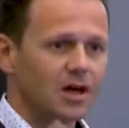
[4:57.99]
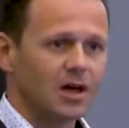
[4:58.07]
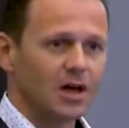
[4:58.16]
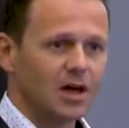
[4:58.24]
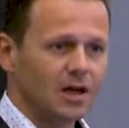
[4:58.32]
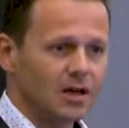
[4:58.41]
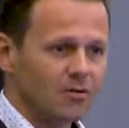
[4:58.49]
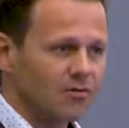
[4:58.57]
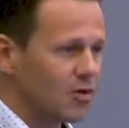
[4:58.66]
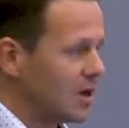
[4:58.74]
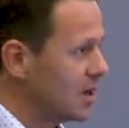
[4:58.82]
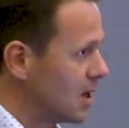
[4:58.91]
in
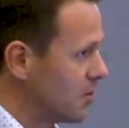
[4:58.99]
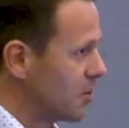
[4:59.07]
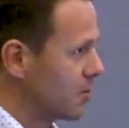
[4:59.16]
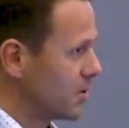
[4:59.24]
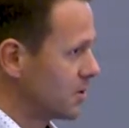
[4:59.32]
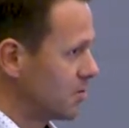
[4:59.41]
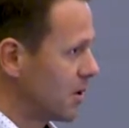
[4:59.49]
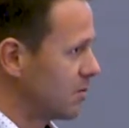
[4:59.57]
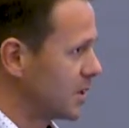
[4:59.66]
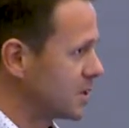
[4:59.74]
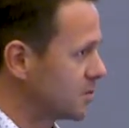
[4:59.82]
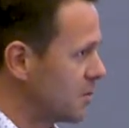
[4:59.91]
freed up
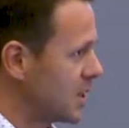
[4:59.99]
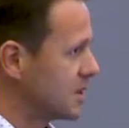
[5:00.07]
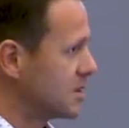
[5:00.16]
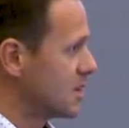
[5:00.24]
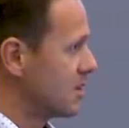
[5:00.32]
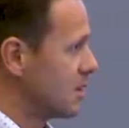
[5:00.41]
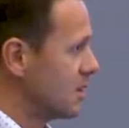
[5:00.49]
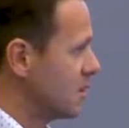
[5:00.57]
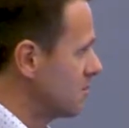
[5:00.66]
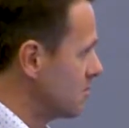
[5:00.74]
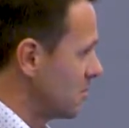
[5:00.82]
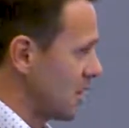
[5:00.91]
public space, in the
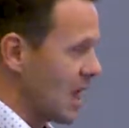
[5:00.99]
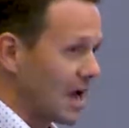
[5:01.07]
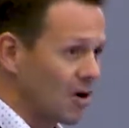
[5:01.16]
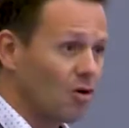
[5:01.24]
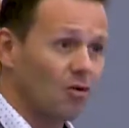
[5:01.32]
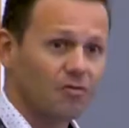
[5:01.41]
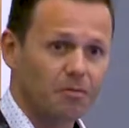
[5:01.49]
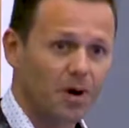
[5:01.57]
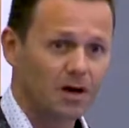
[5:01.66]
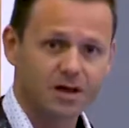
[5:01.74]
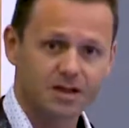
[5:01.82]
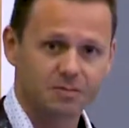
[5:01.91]
lack of parking